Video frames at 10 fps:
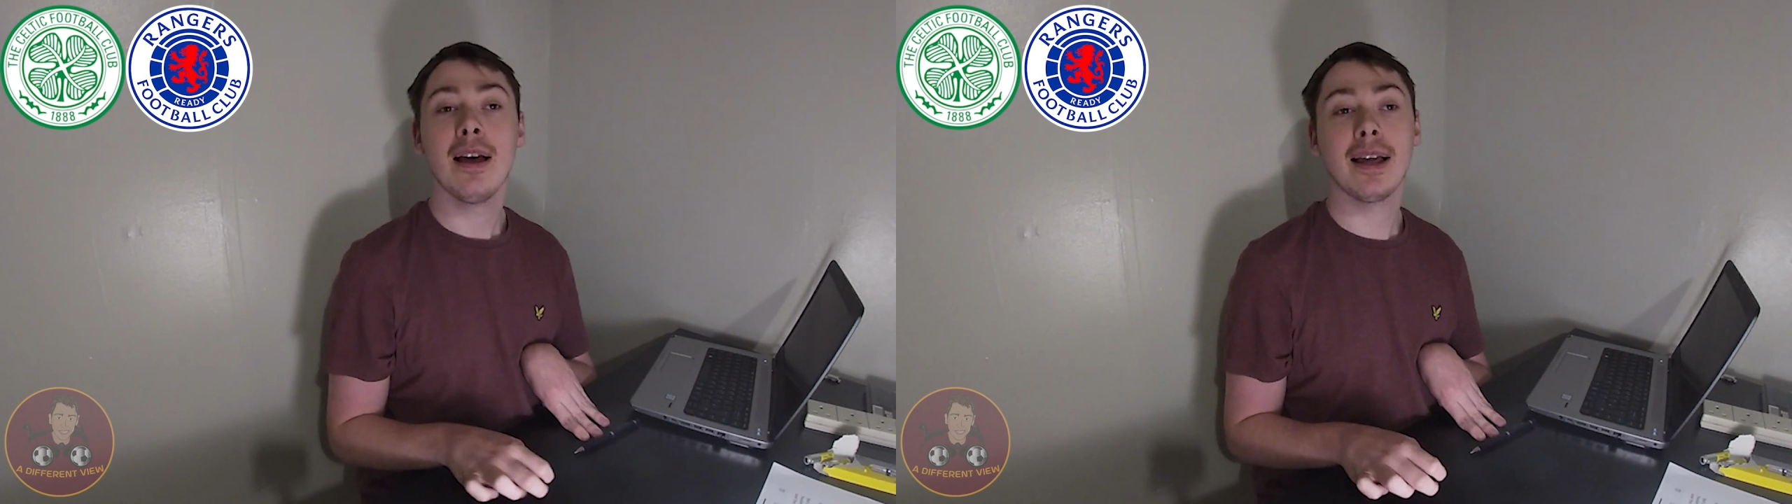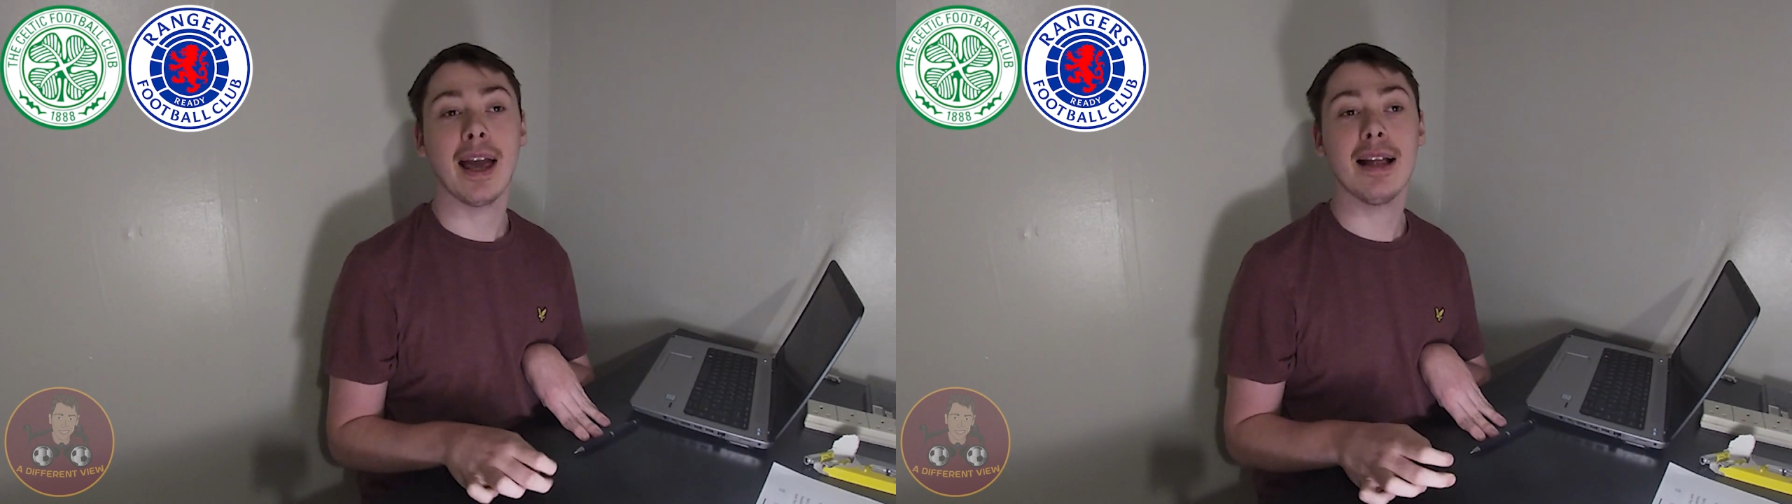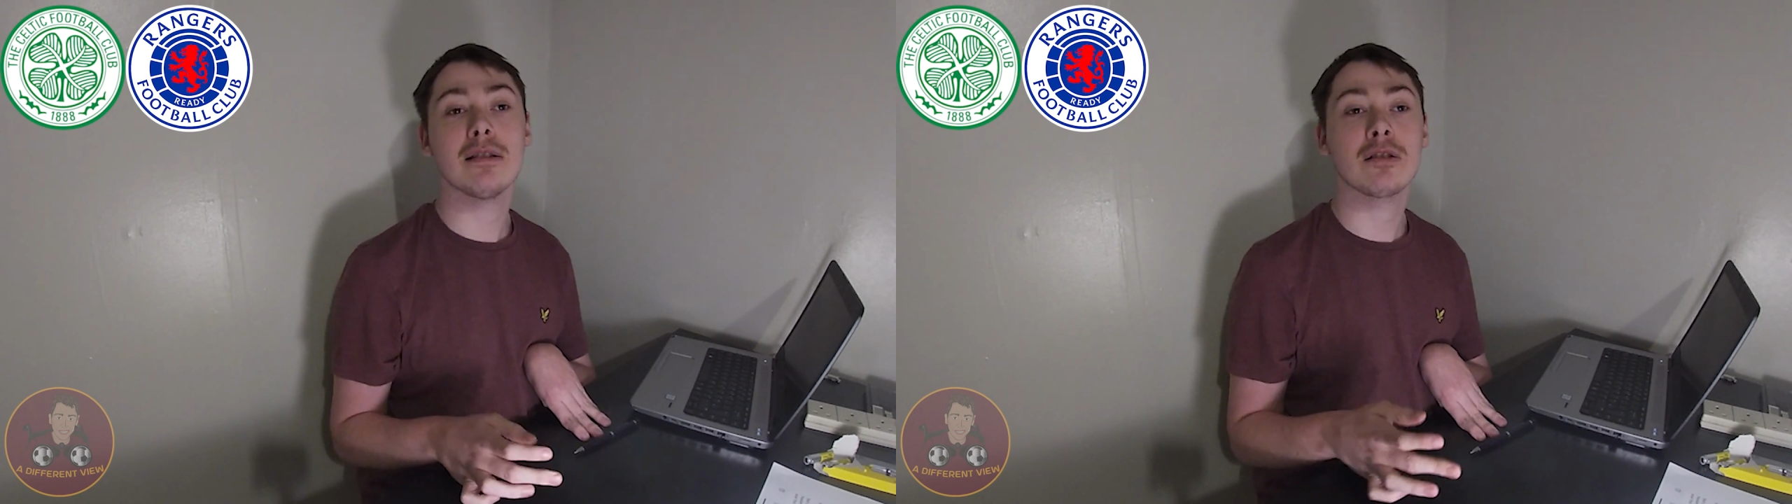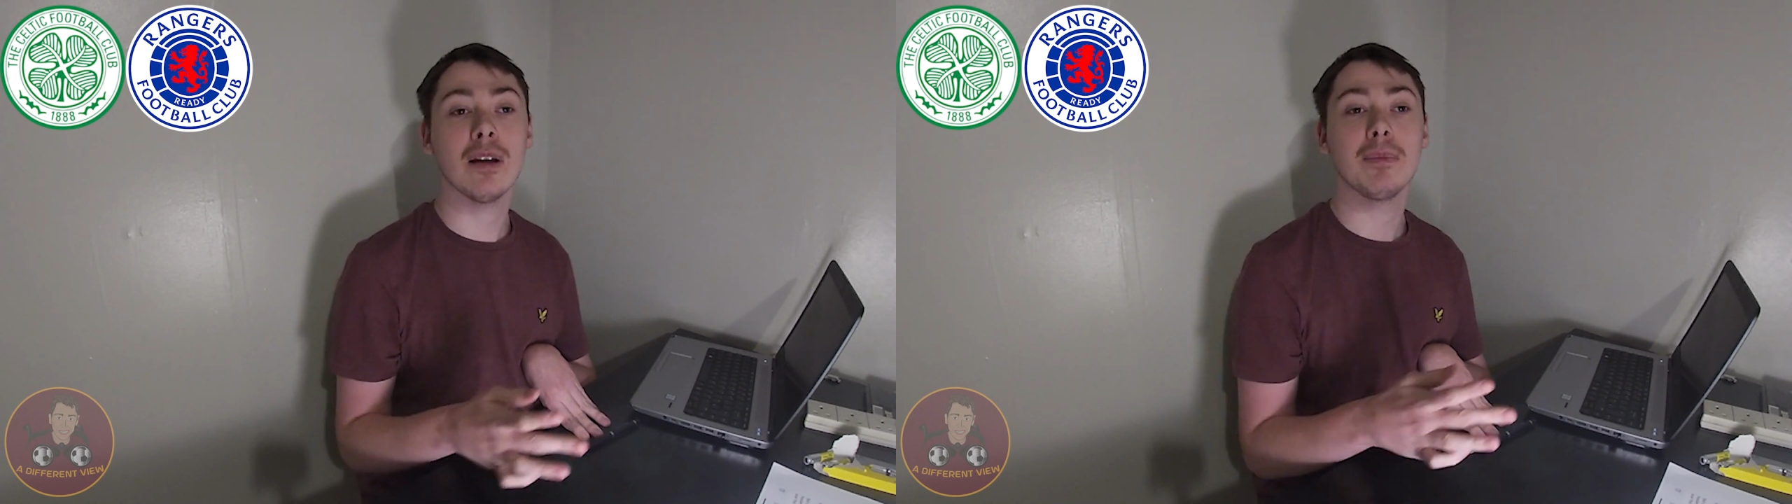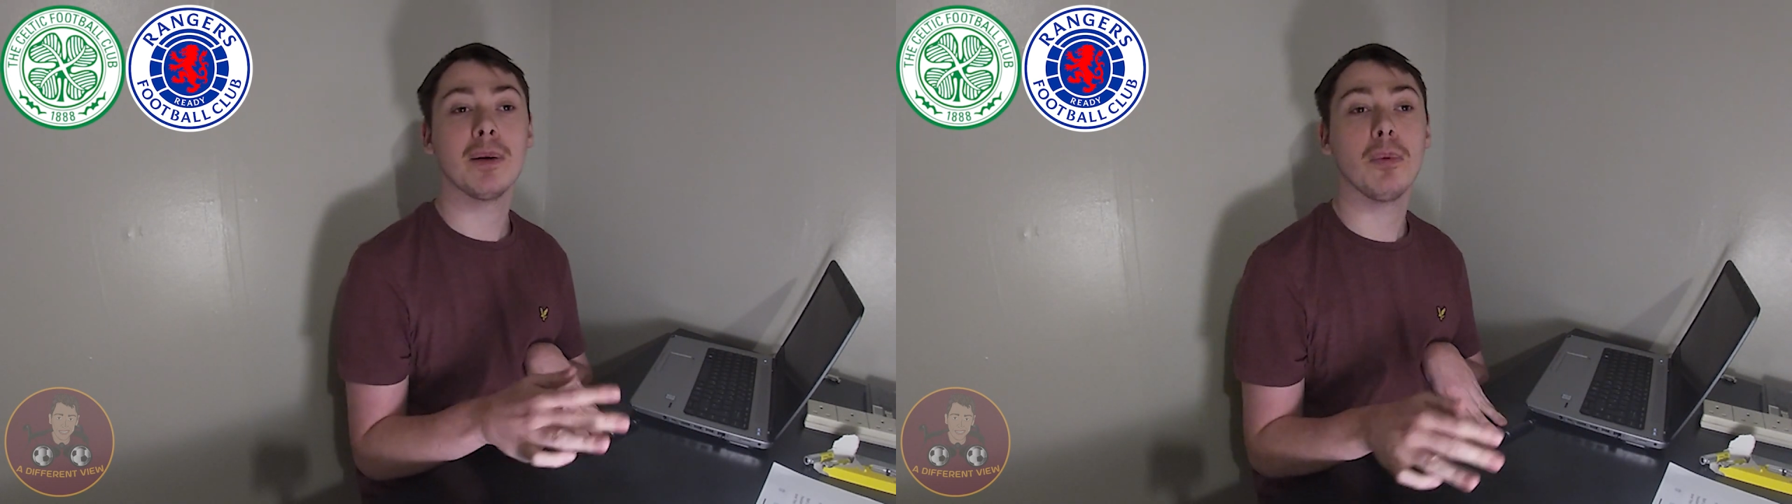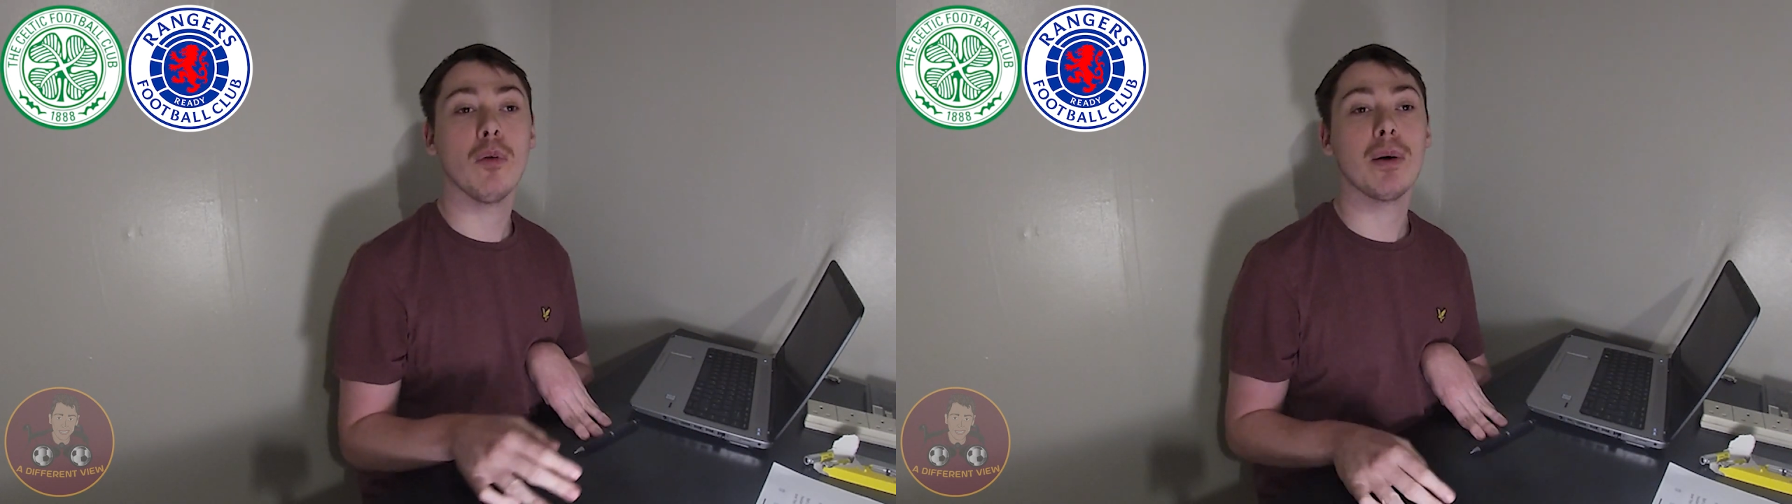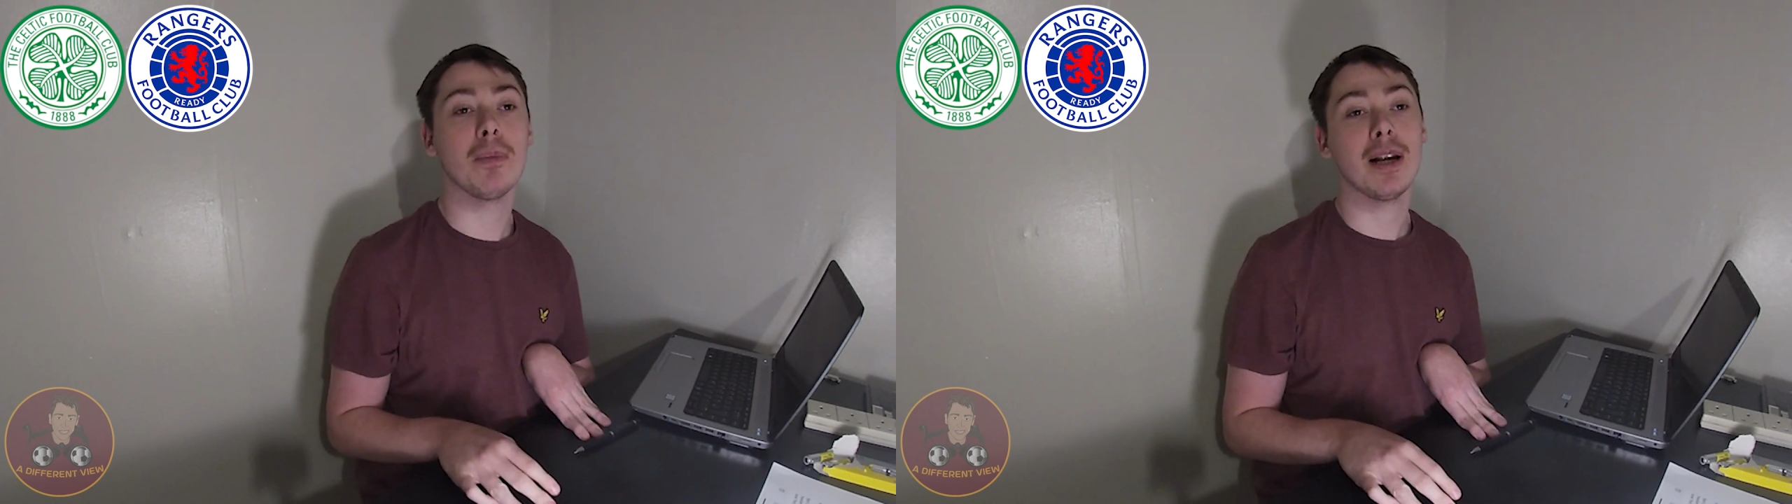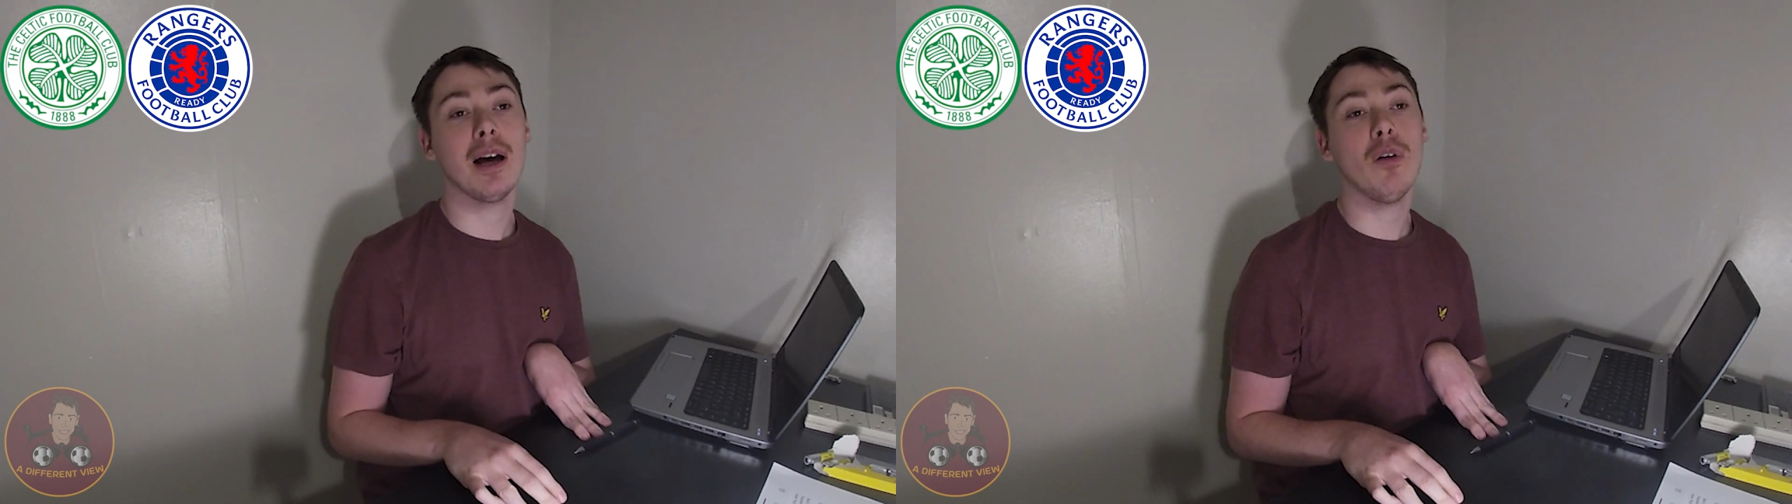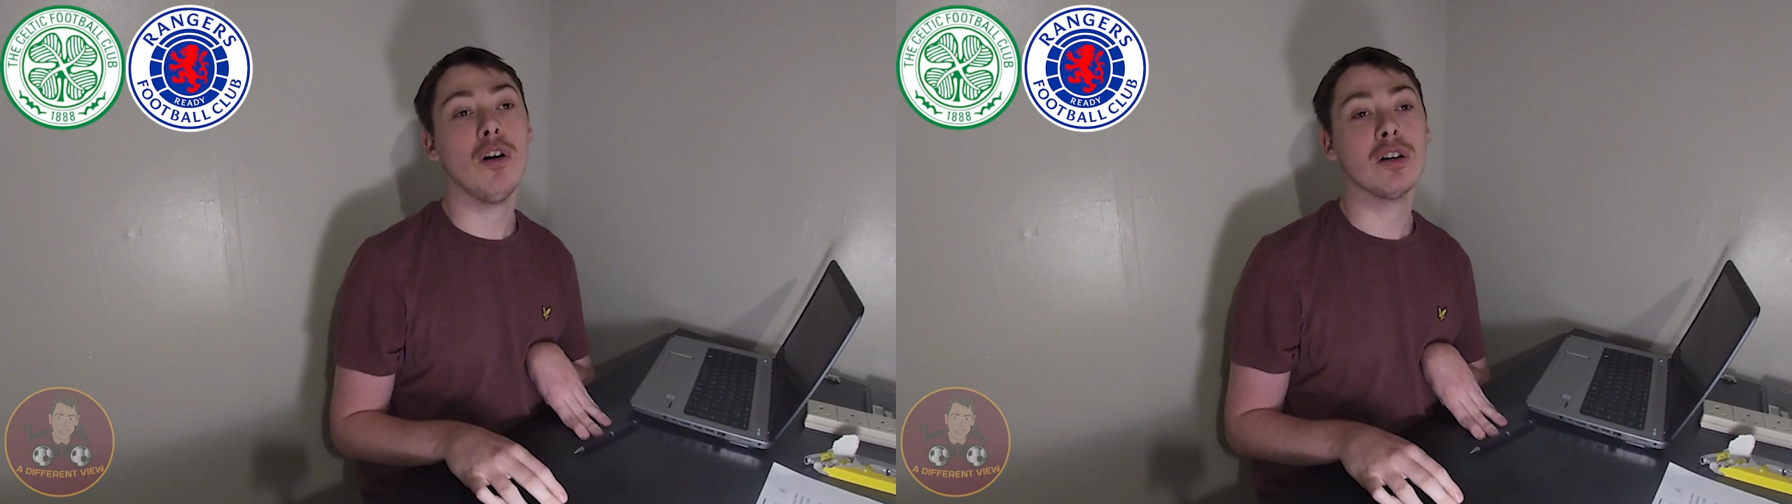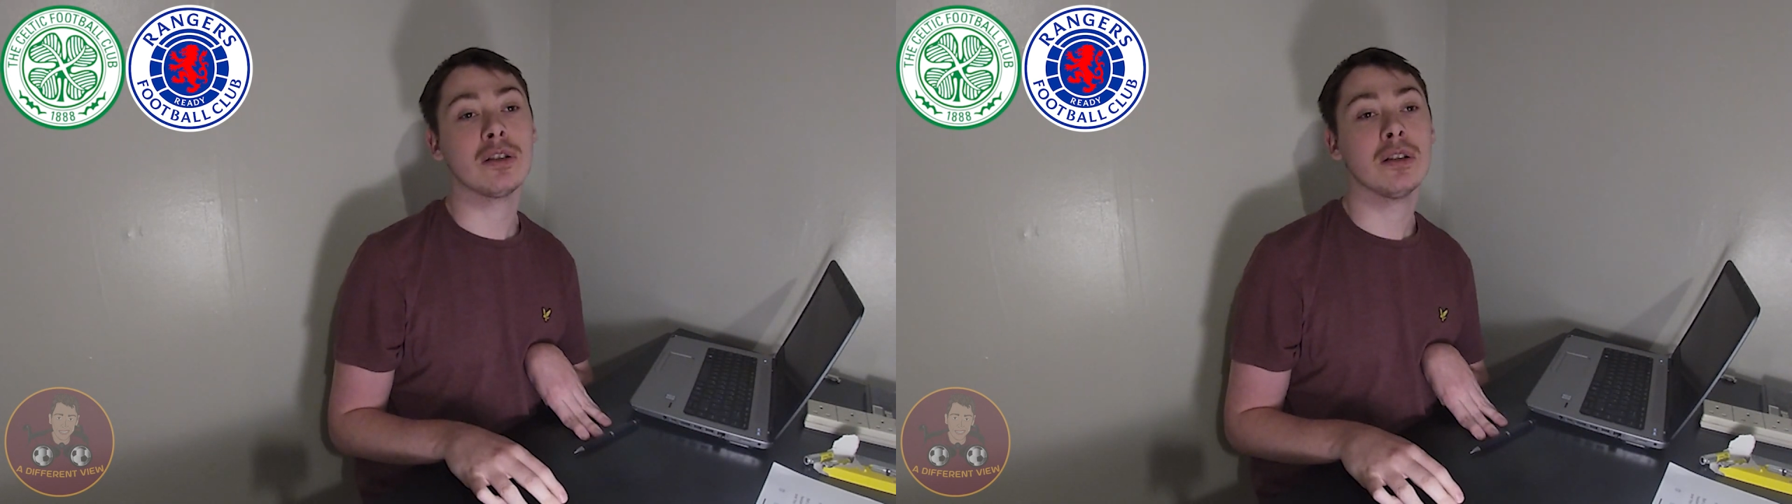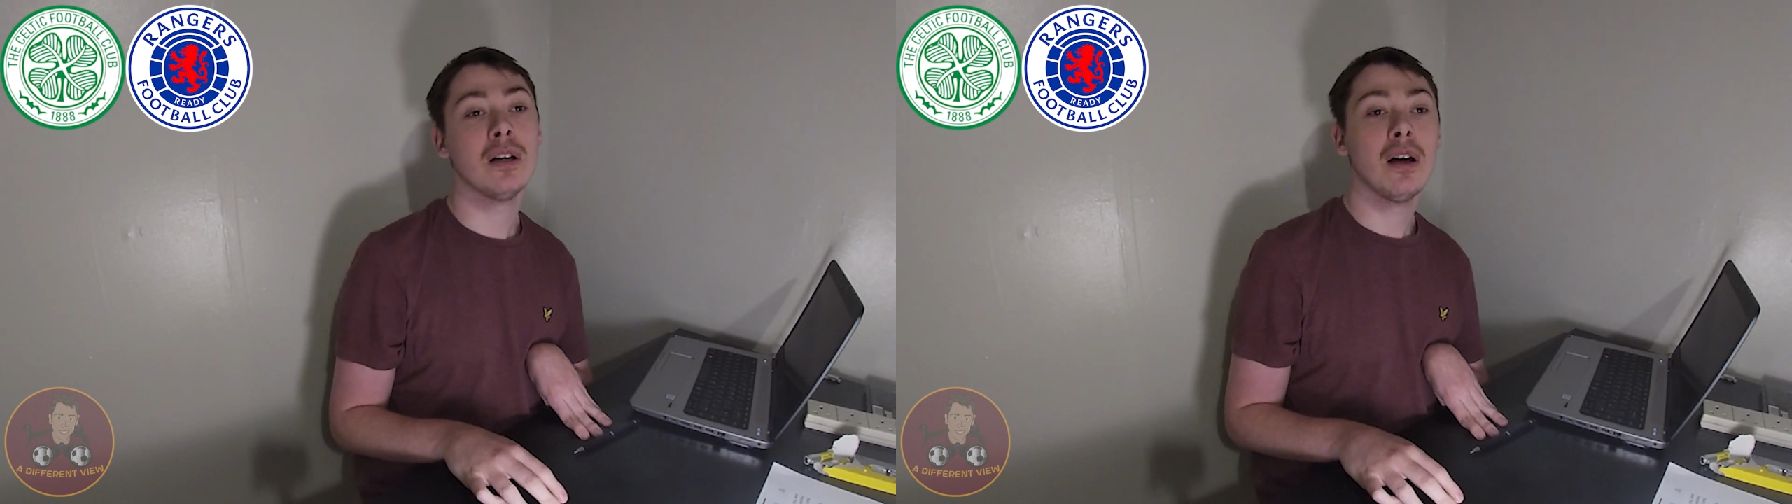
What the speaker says: Kent slipped the ball to Morelos,